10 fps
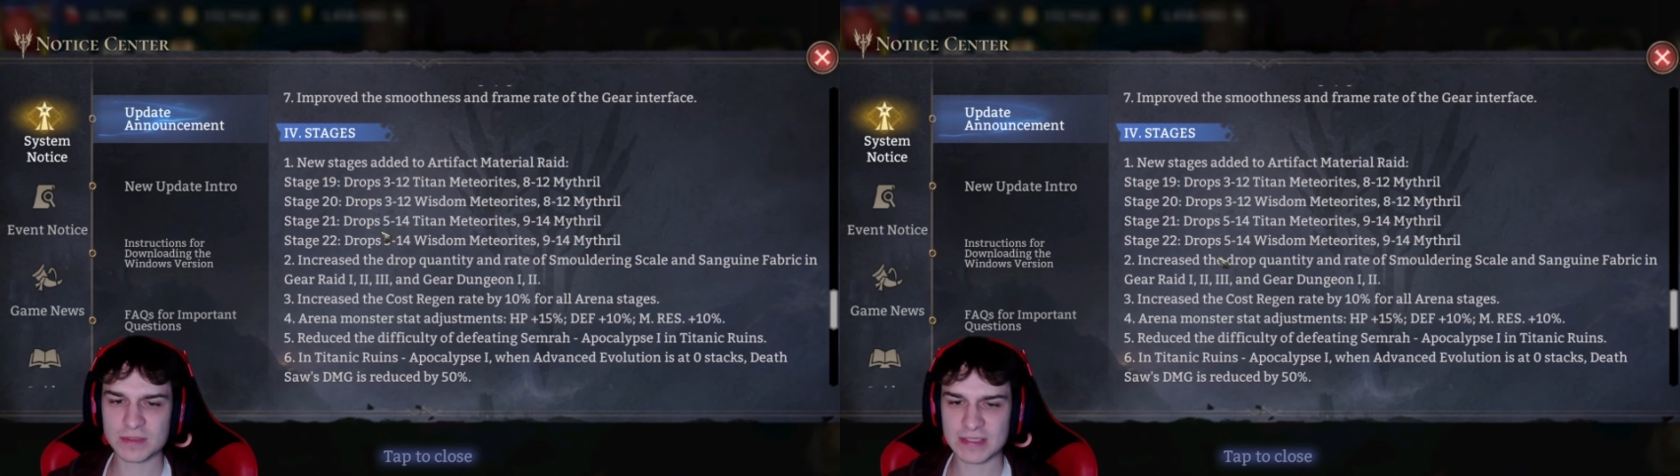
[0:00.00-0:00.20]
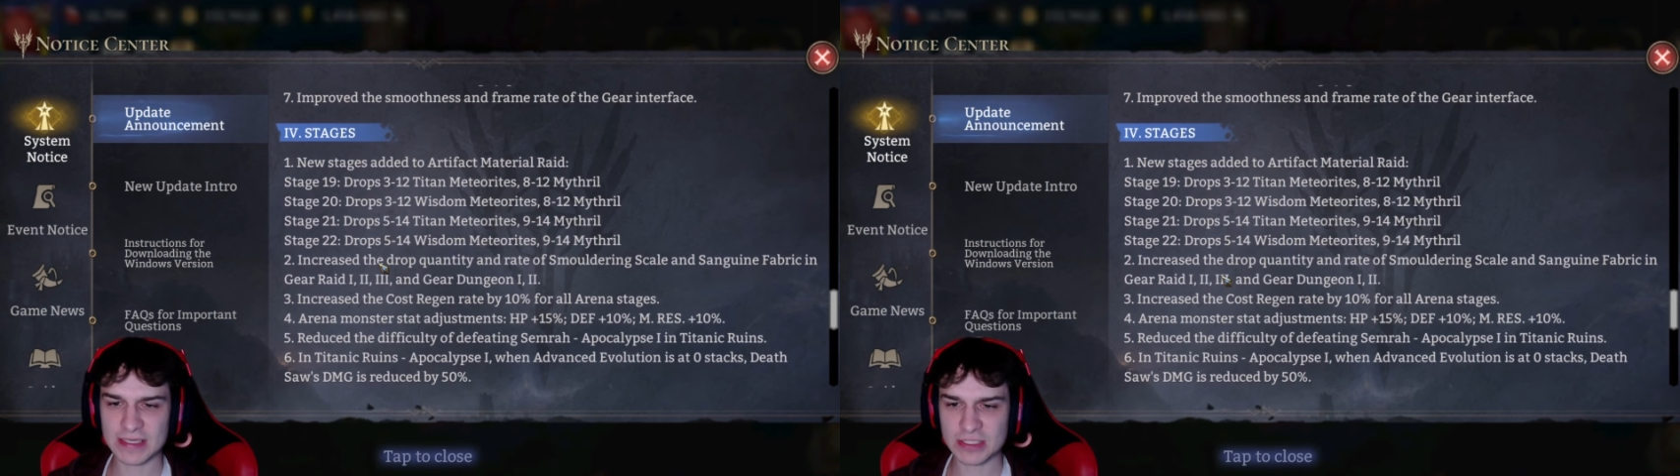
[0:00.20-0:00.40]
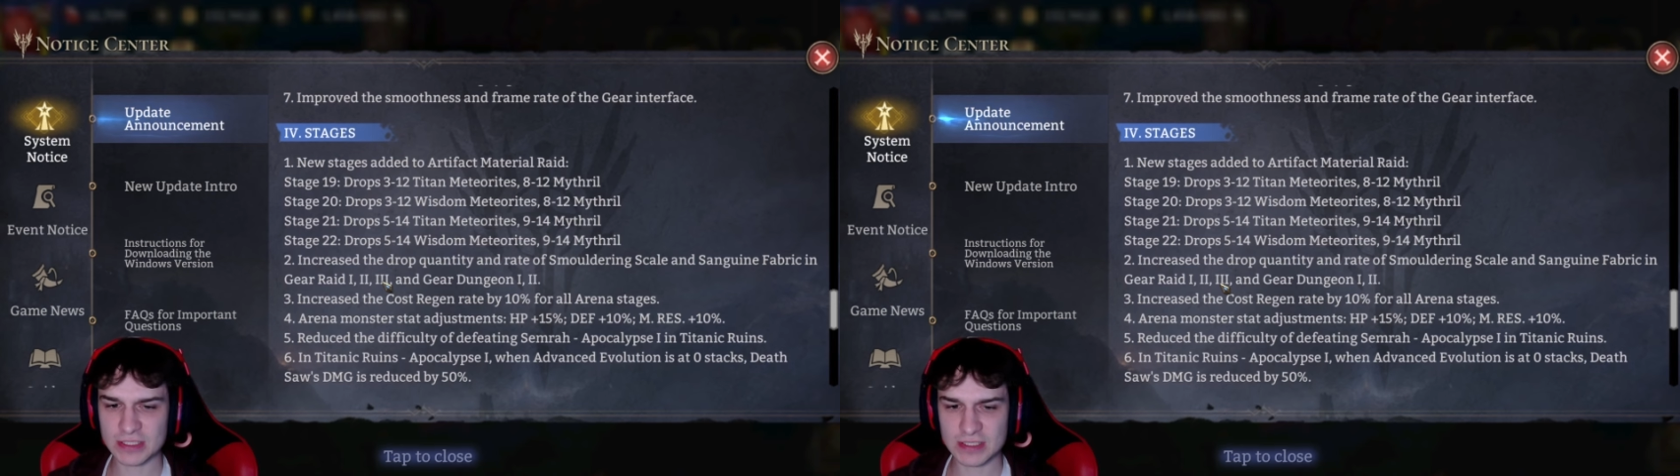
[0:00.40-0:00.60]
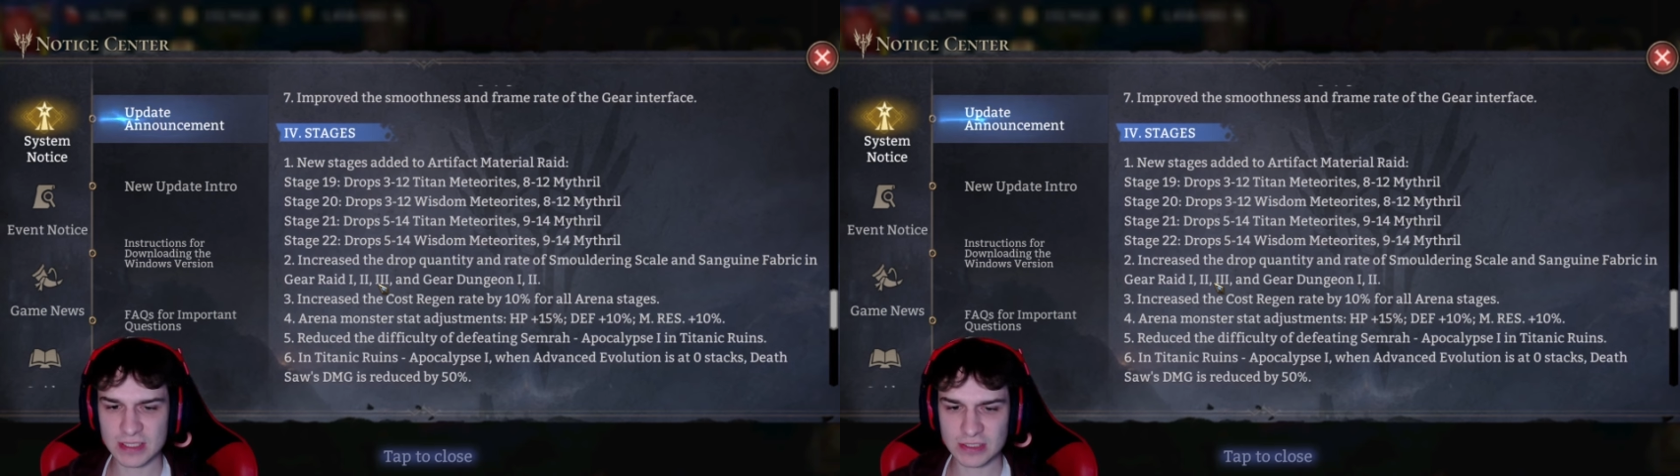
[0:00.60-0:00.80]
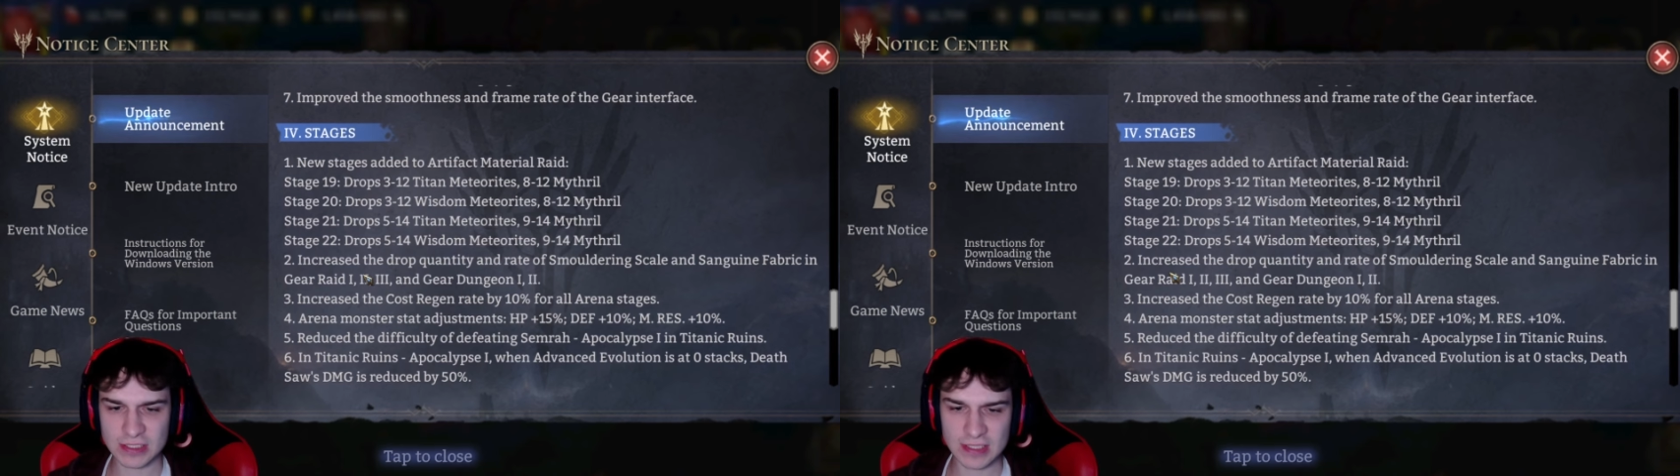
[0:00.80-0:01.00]
stages,
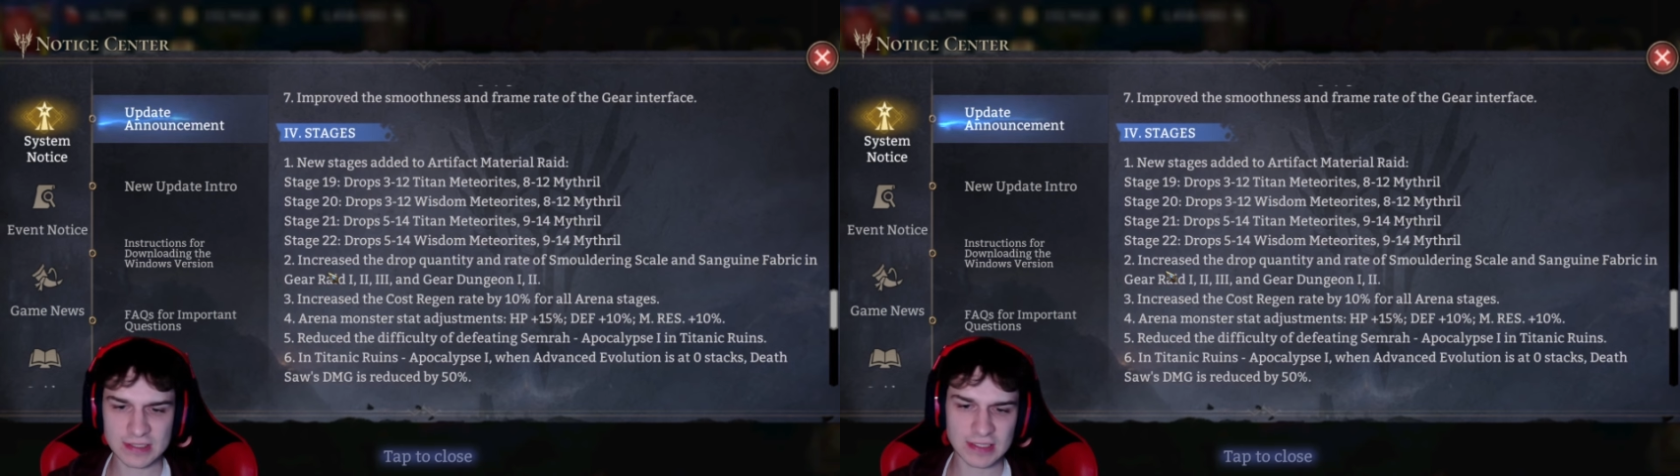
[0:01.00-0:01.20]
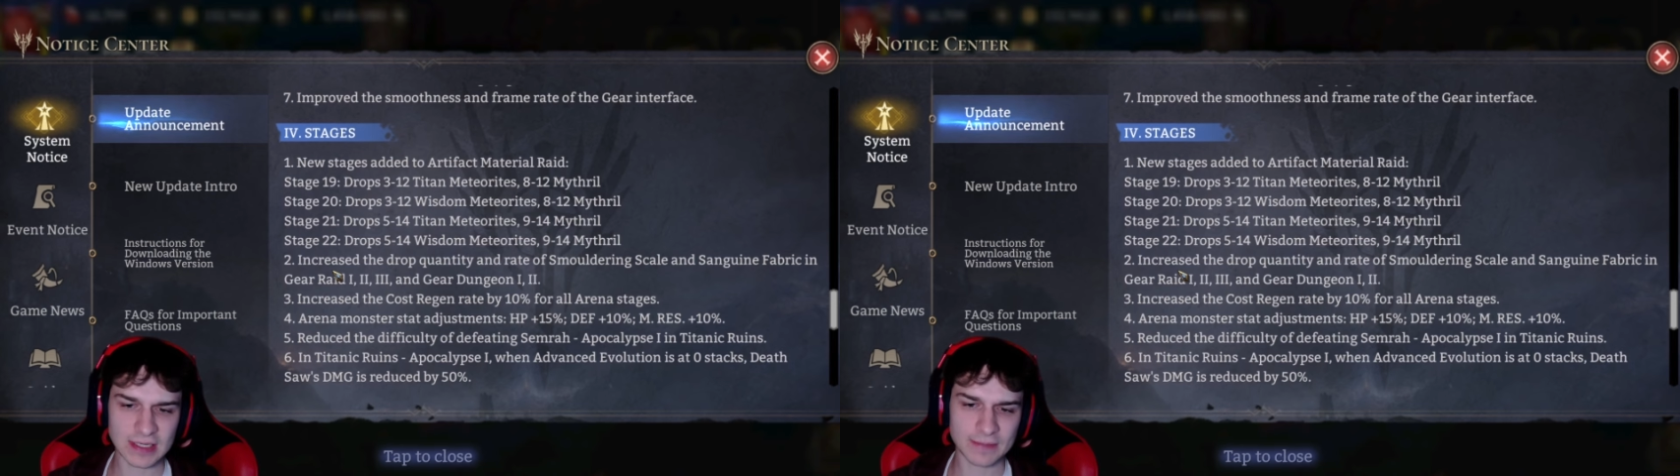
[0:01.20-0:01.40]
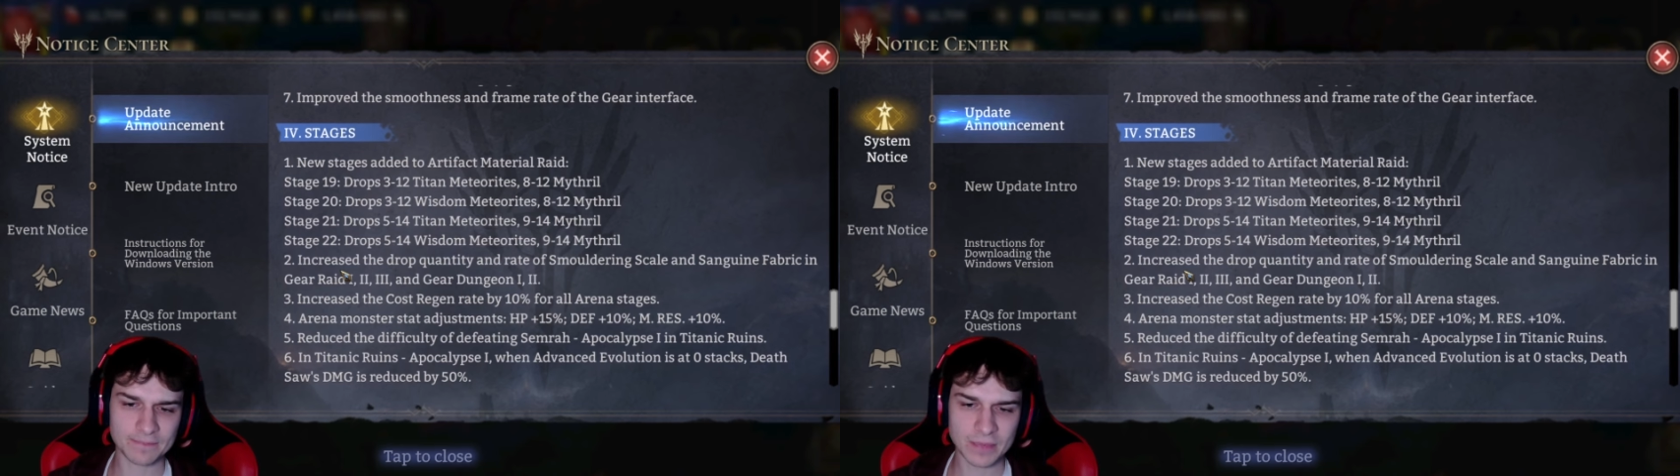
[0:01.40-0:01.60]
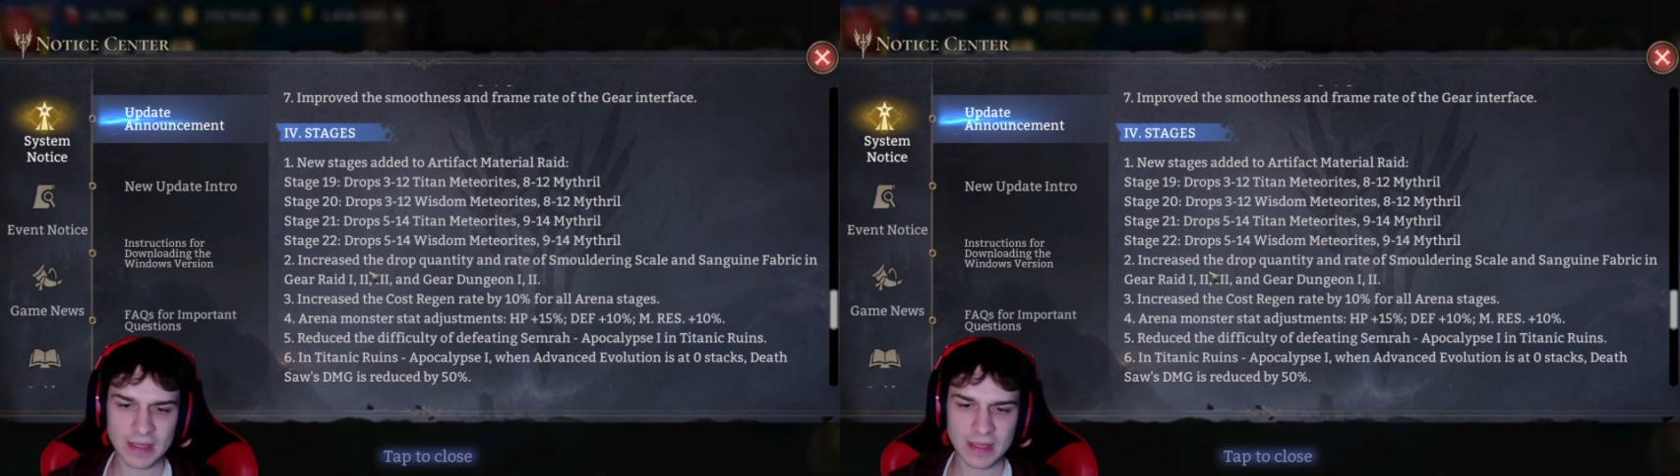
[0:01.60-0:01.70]
such as um,